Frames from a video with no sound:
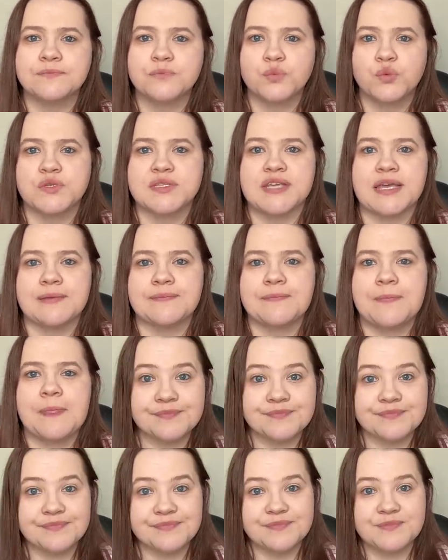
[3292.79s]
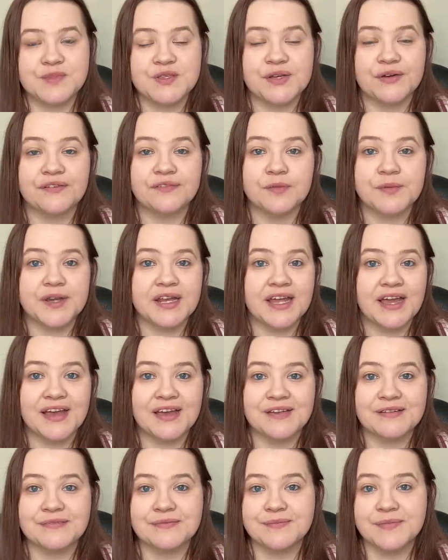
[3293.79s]
We'll see. So everybody,
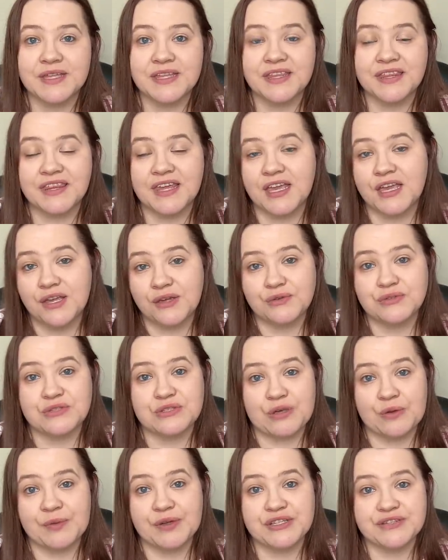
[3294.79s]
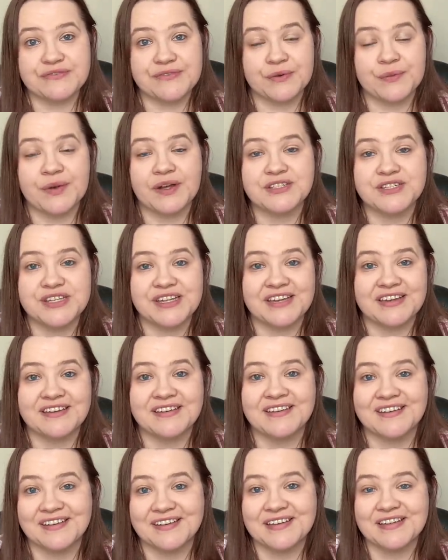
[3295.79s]
uh, thank you so much for watching.
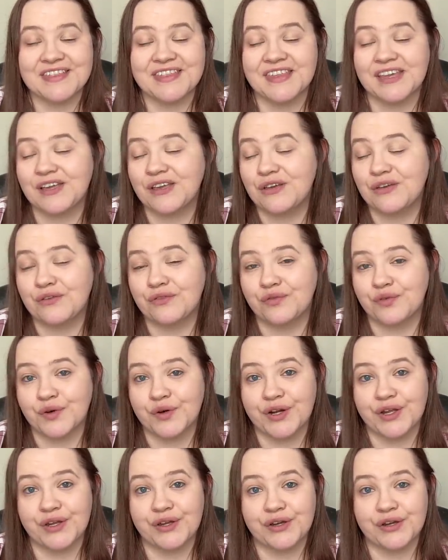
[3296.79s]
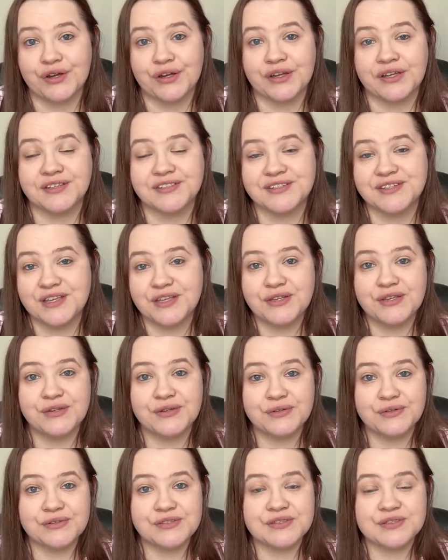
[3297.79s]
Uh, thank you for your
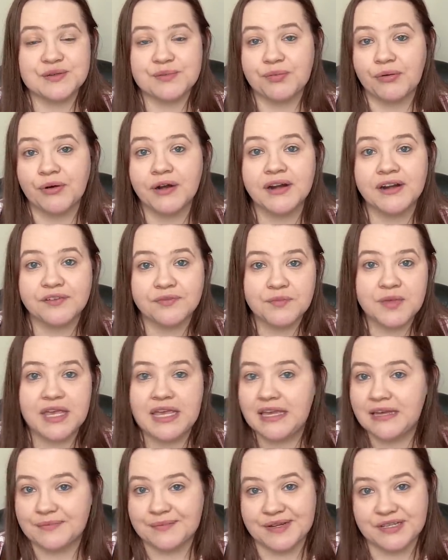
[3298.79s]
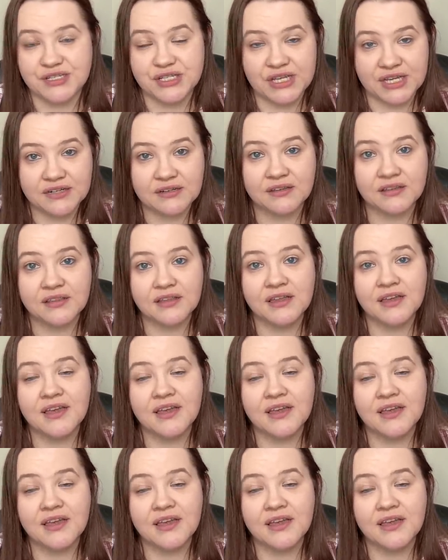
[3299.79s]
continued support of me and my channel.